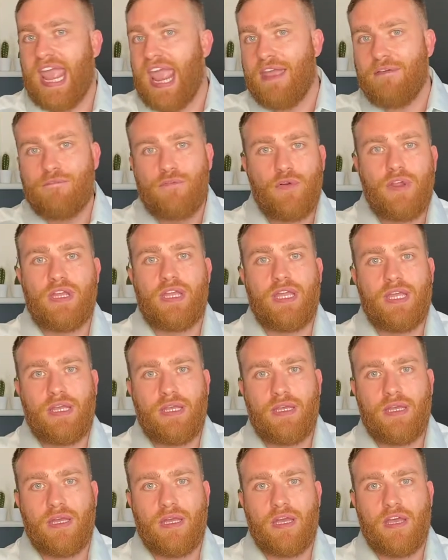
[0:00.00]
every
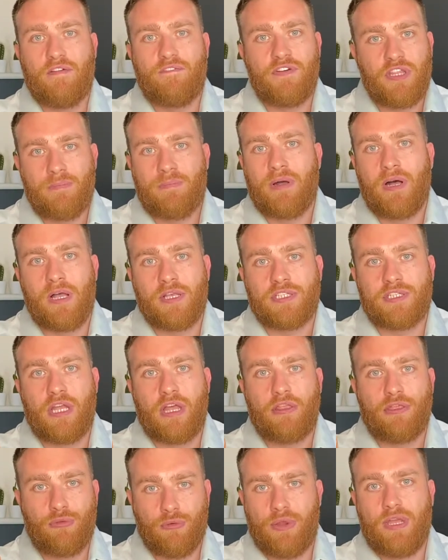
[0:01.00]
year for the past
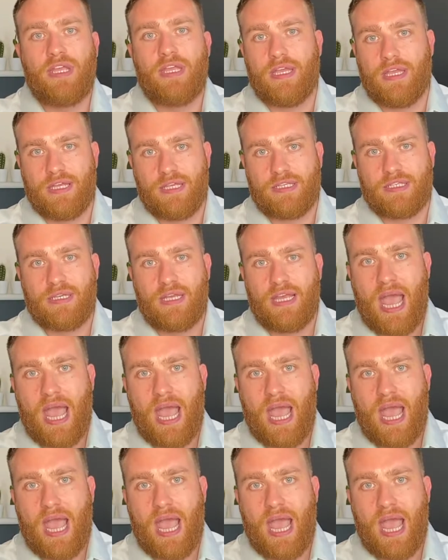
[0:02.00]
3 years.